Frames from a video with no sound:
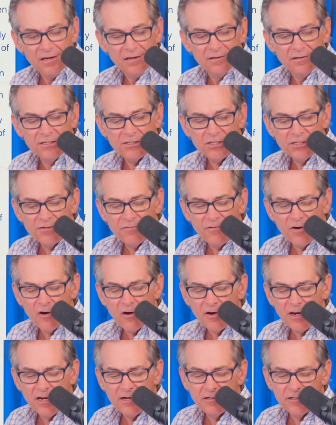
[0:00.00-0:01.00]
This is
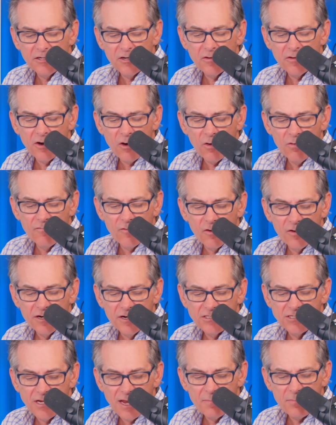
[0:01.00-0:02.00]
very clear and overt
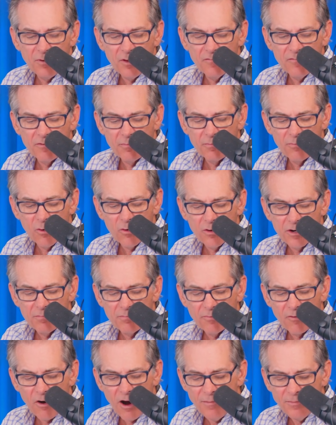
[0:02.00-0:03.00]
example of a broken
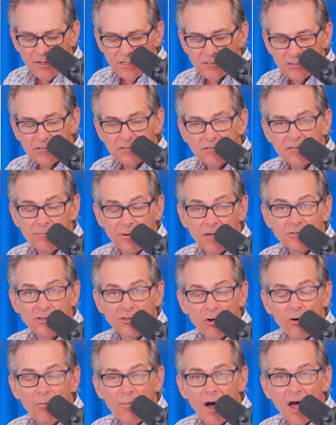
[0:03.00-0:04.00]
promise about
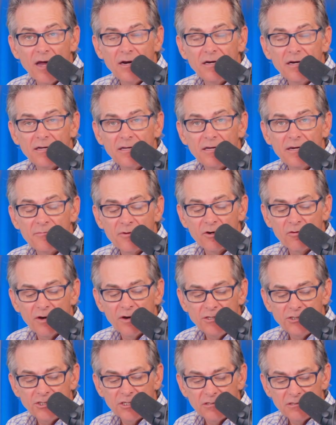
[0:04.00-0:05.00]
Joe Biden and the
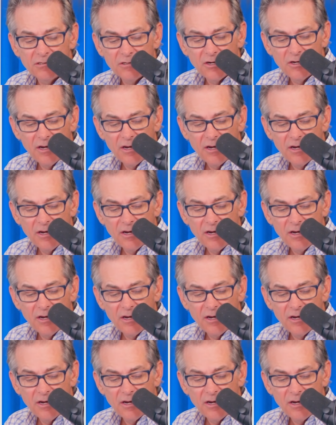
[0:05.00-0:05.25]
immigration.